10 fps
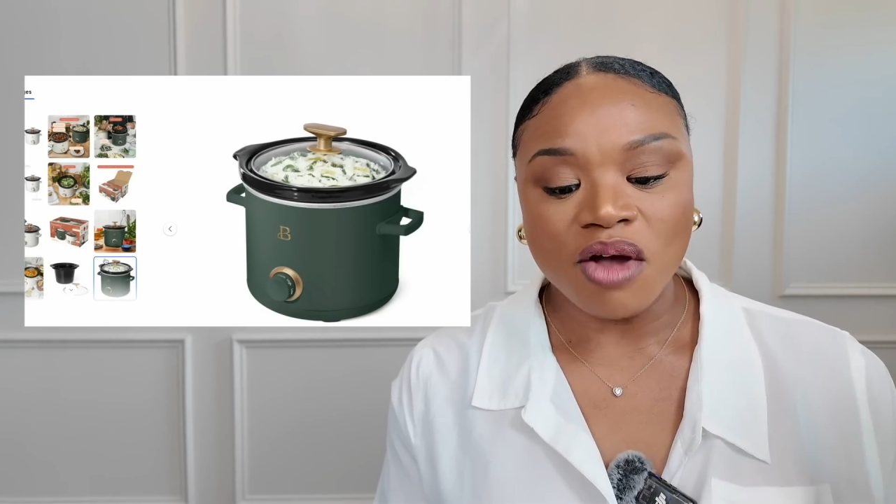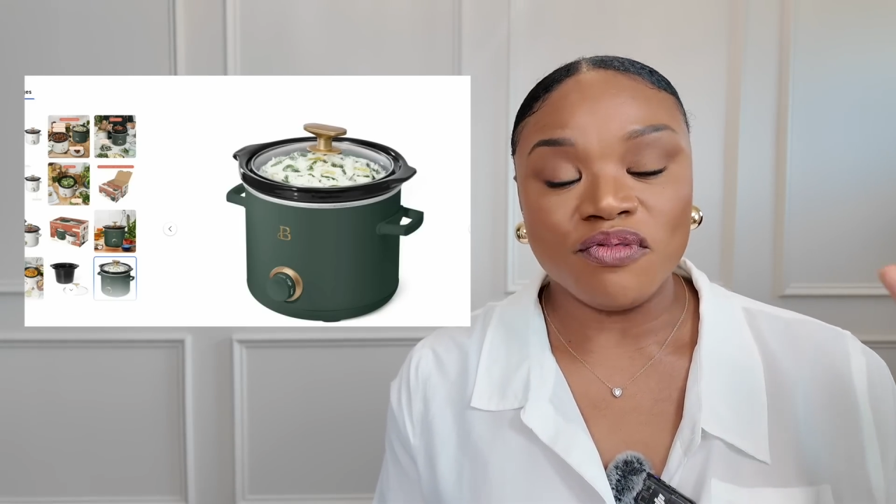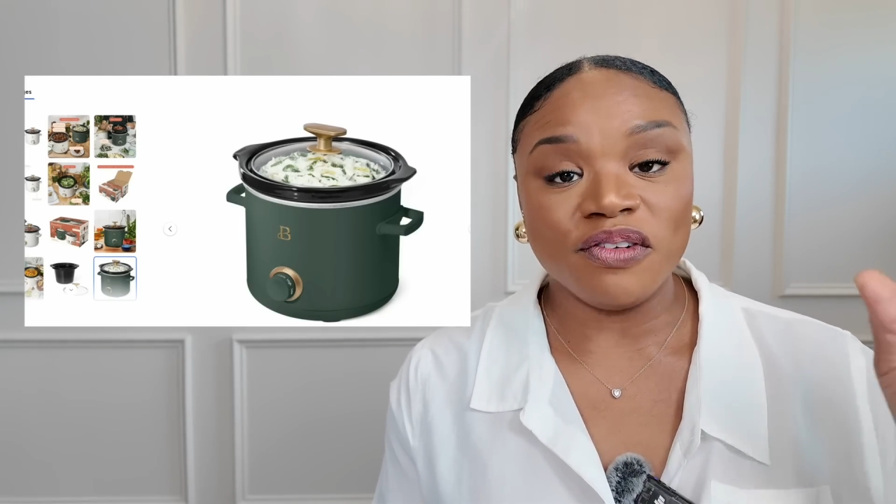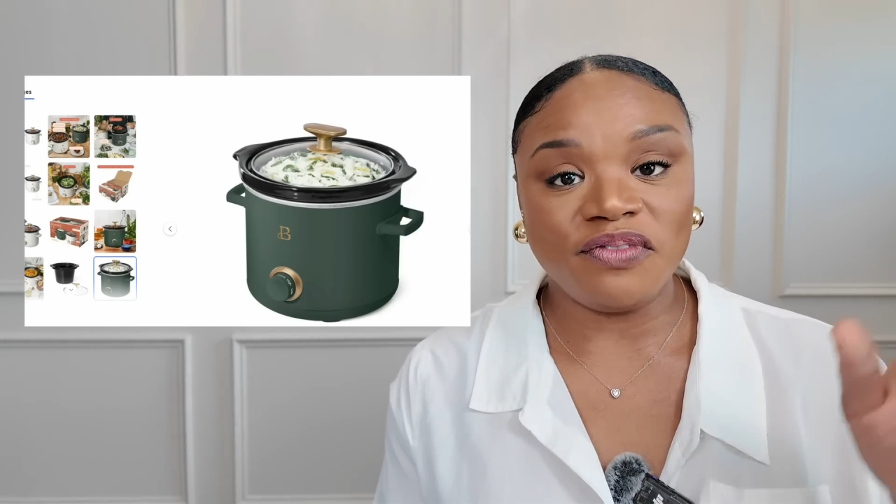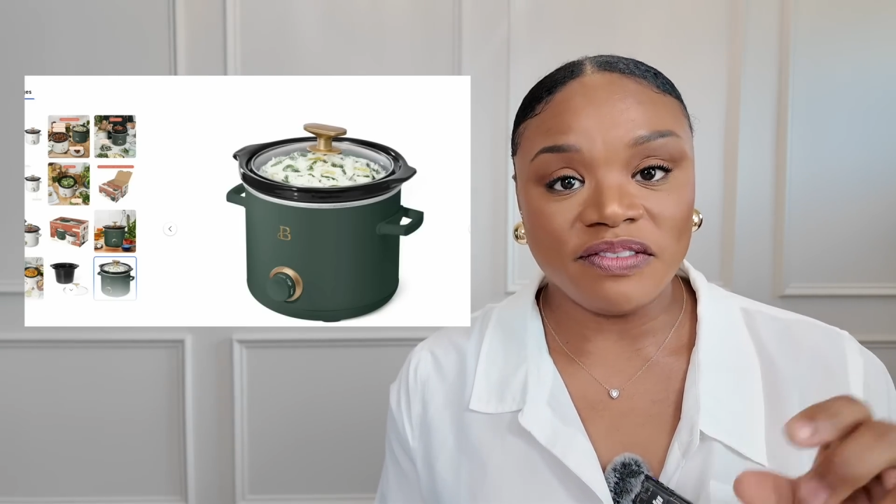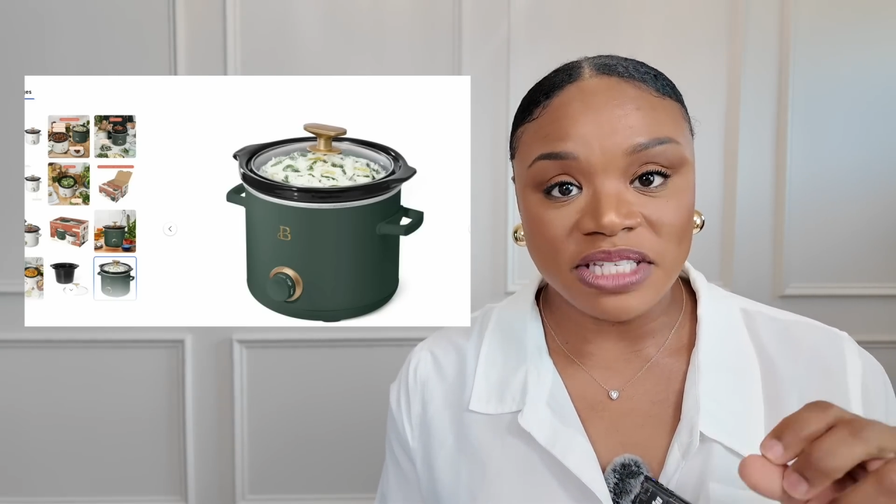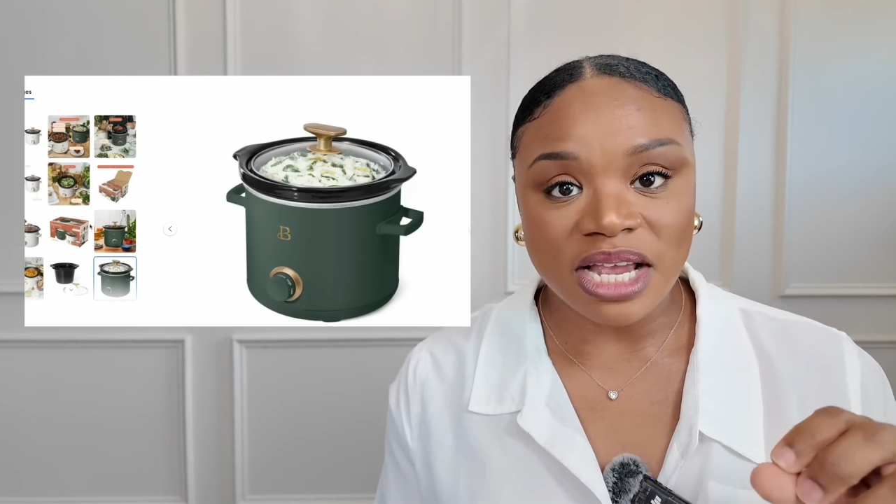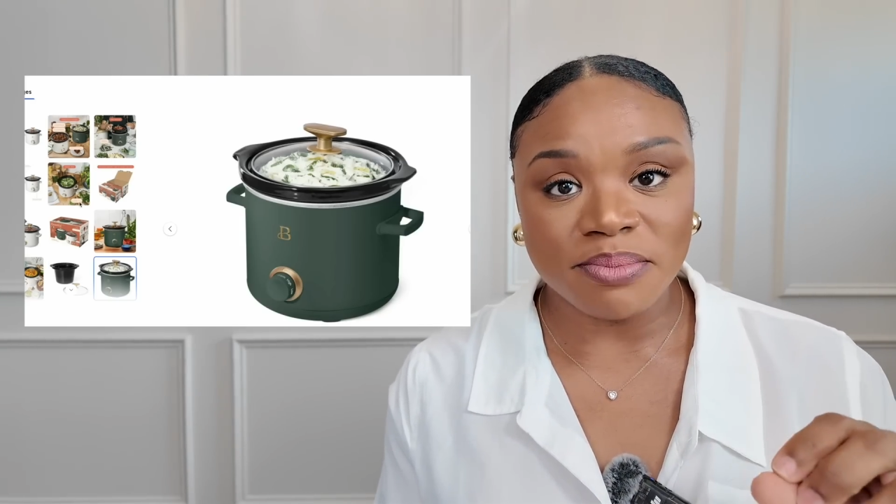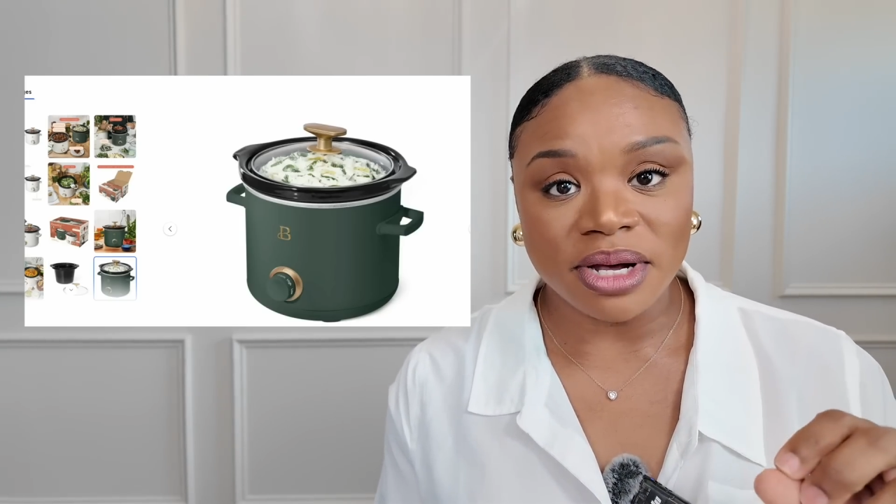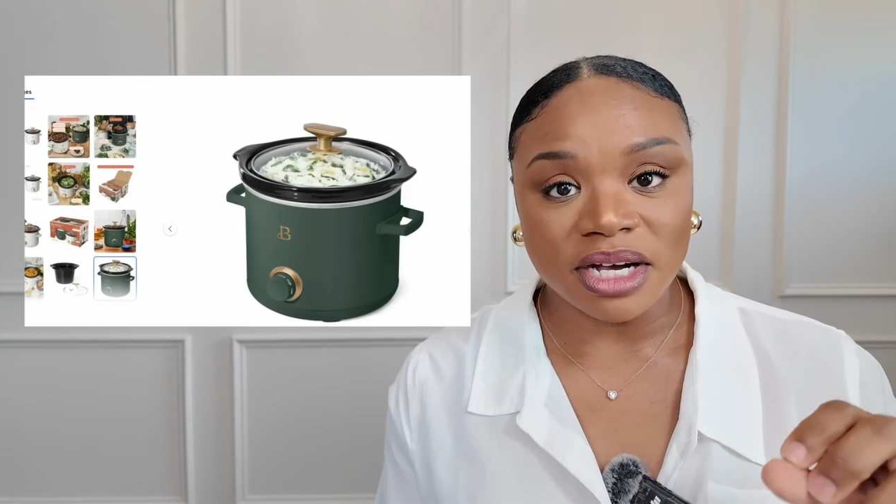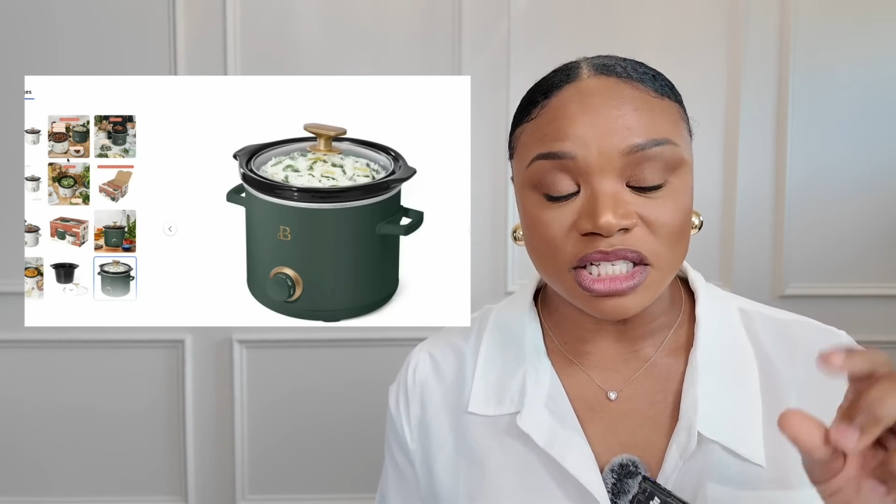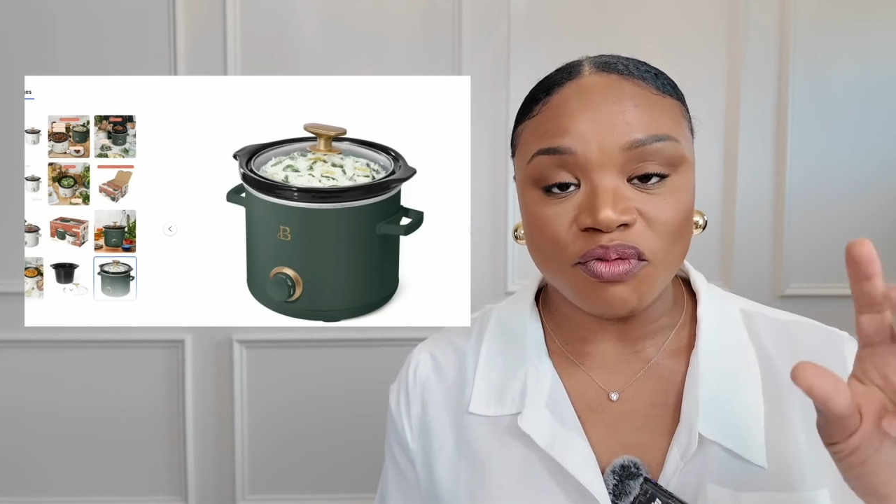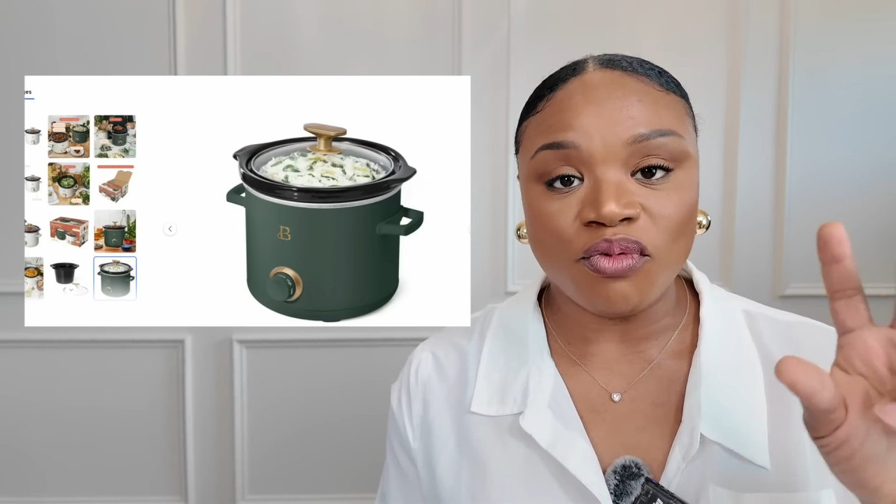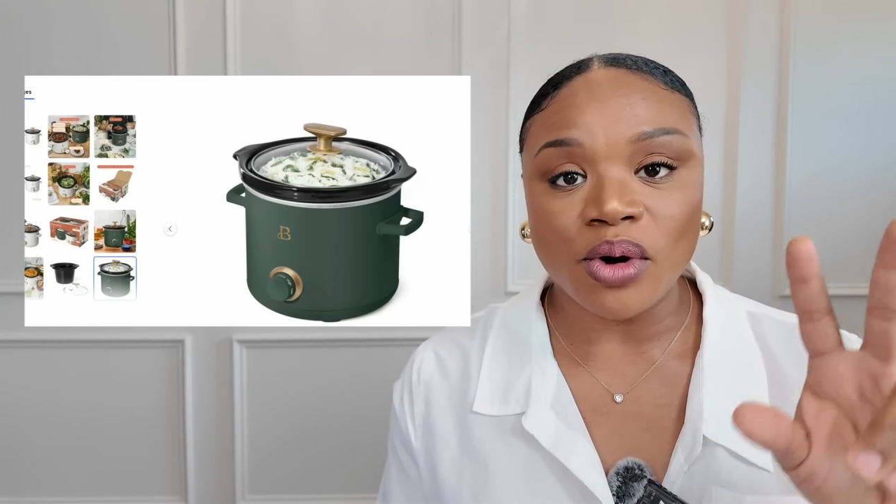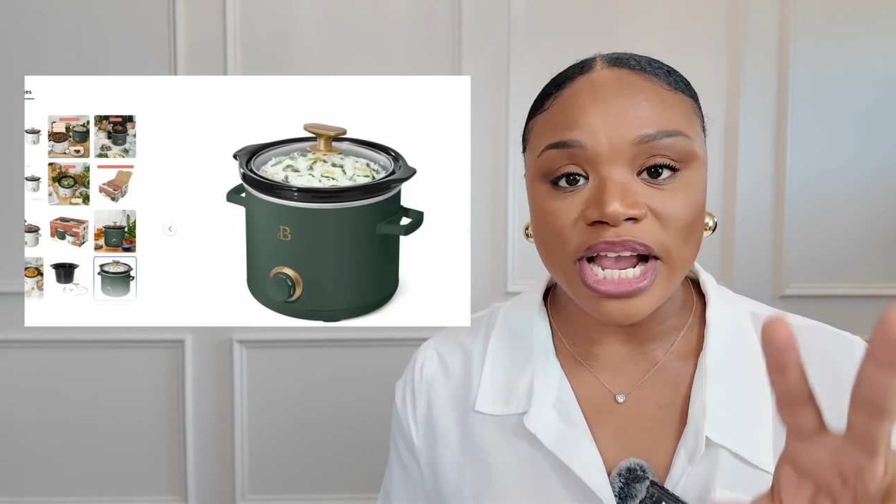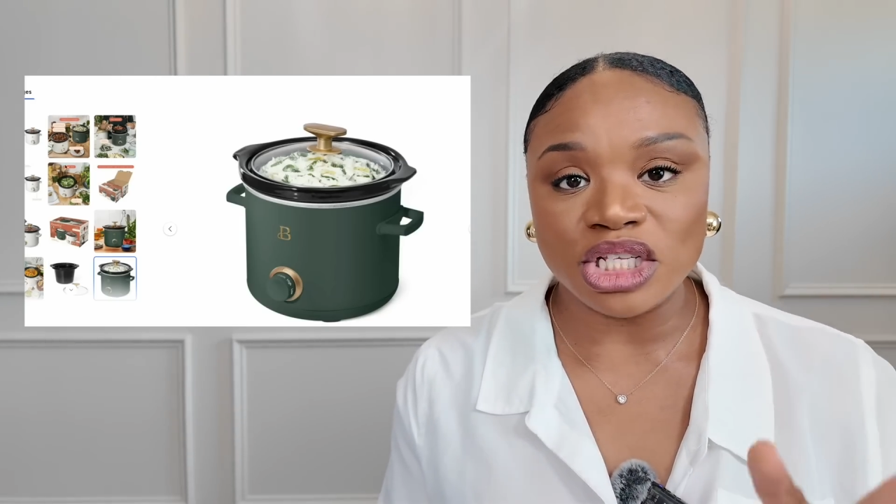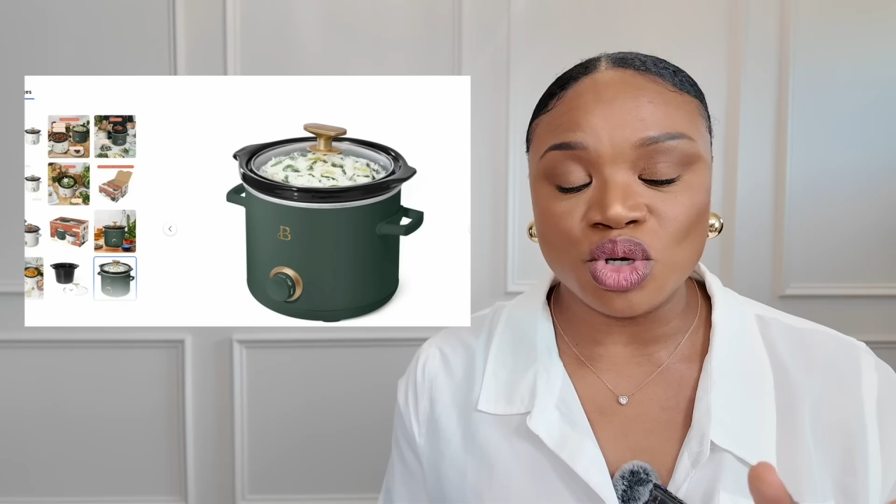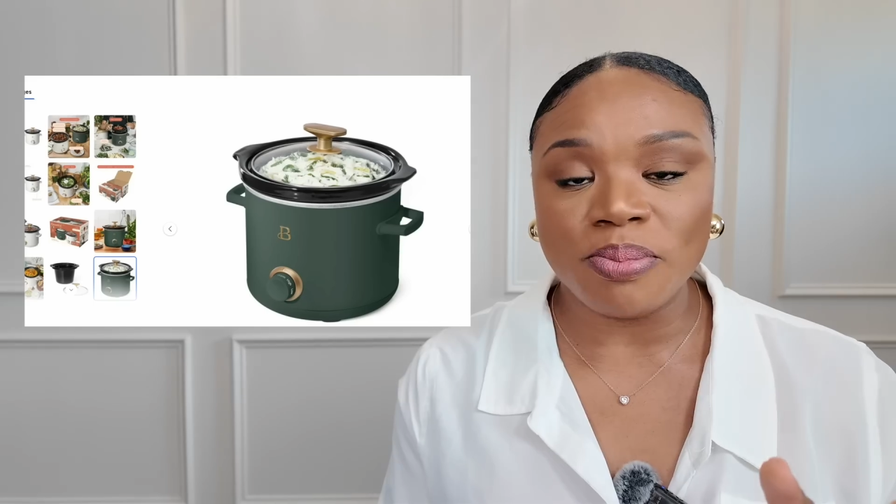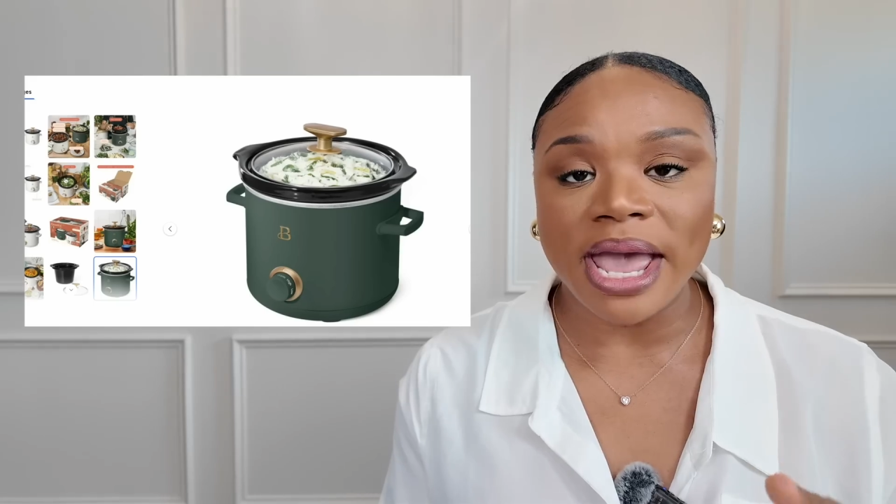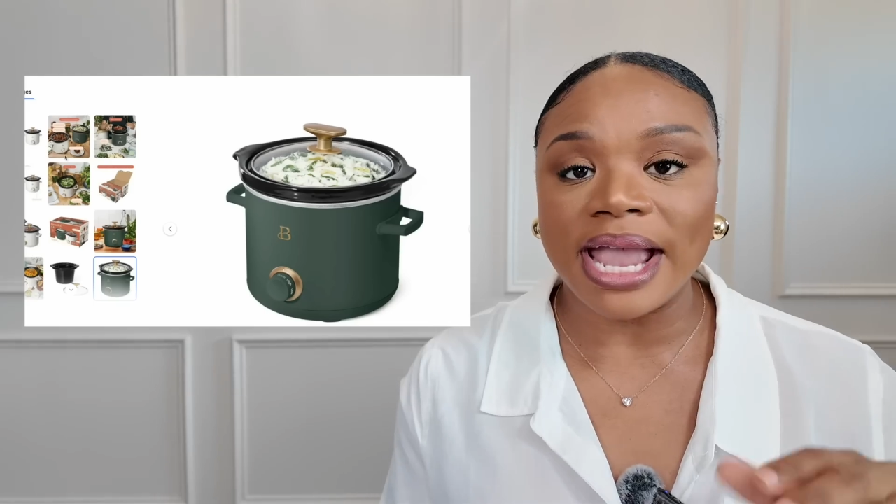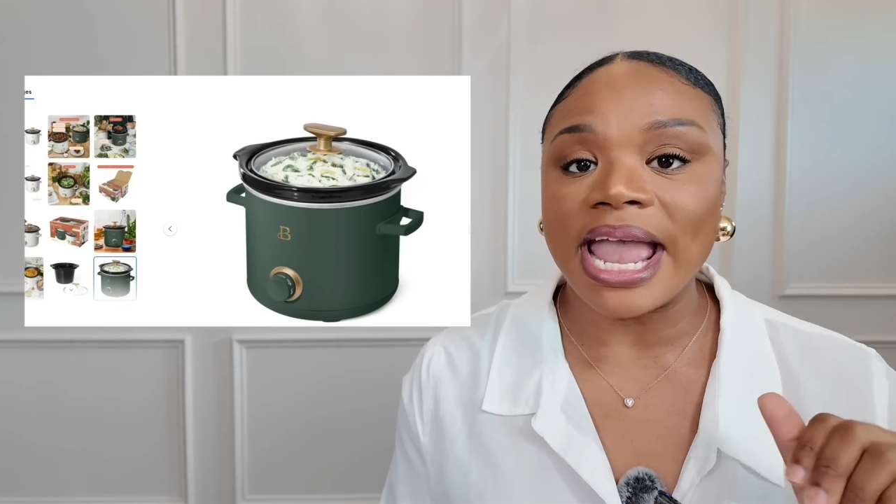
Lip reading: for 15 bucks for a 2-pack,